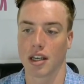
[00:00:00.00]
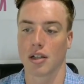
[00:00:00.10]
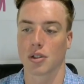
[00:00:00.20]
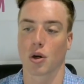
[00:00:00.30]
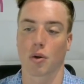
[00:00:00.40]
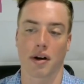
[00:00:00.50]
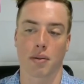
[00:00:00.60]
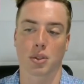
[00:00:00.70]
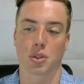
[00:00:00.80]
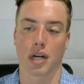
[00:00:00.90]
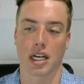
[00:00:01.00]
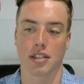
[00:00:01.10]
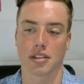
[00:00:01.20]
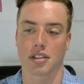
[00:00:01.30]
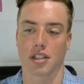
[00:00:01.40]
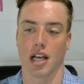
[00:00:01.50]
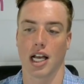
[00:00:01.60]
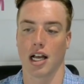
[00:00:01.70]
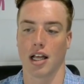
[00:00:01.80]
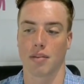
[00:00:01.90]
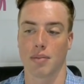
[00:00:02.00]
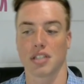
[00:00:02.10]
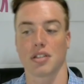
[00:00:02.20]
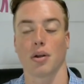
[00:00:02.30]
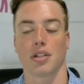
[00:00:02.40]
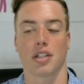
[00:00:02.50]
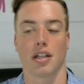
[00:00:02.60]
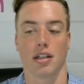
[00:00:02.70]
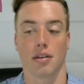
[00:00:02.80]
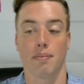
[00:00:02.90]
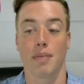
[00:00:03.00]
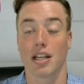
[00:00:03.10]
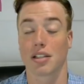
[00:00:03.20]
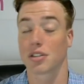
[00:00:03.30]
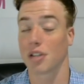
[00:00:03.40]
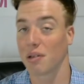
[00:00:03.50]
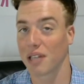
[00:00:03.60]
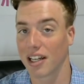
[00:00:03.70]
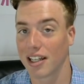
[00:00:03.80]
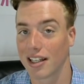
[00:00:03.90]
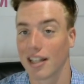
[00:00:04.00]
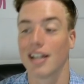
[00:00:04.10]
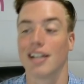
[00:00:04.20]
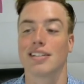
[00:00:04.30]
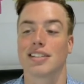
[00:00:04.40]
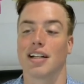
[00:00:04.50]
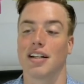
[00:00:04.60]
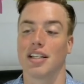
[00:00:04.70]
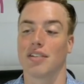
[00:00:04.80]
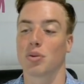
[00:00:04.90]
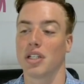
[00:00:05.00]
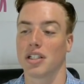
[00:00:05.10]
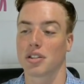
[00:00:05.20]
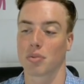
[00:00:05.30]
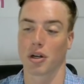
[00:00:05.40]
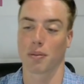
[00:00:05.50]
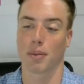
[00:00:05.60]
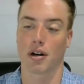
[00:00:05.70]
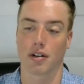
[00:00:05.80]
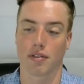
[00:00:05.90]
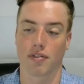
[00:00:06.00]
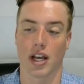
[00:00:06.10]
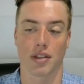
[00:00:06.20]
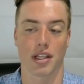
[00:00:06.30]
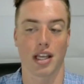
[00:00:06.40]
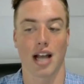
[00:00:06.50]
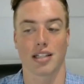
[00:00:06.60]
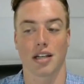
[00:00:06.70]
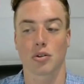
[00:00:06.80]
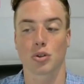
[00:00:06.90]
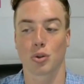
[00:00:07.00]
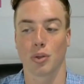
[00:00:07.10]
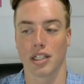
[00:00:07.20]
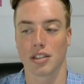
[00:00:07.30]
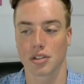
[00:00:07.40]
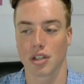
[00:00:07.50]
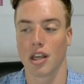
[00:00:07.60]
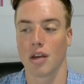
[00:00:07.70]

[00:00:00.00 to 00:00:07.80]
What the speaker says: So, heritable traits, Minnesota study of twins reared apart found that identical twins,